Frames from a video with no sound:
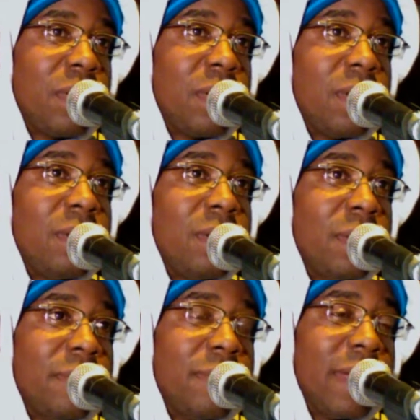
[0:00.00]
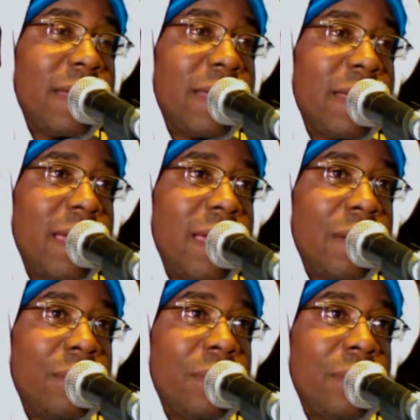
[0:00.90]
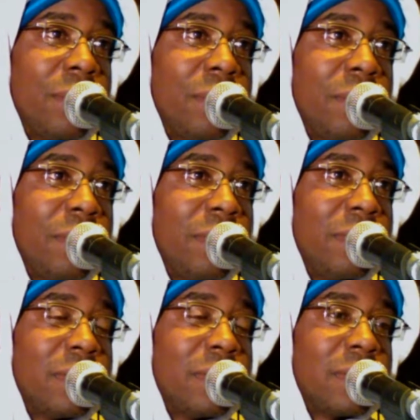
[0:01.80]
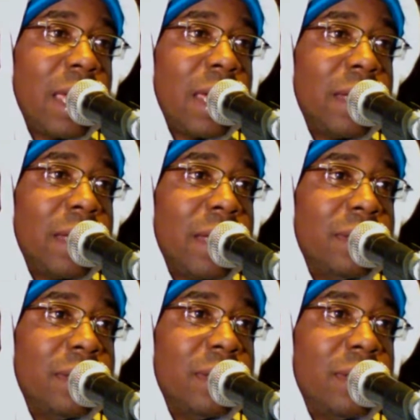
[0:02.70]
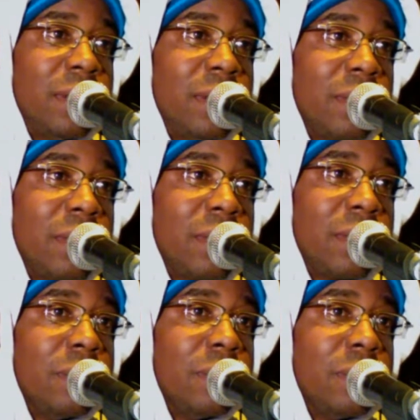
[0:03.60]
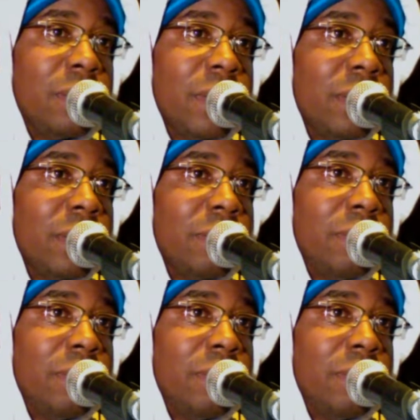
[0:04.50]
but heard of like how different societies, kill their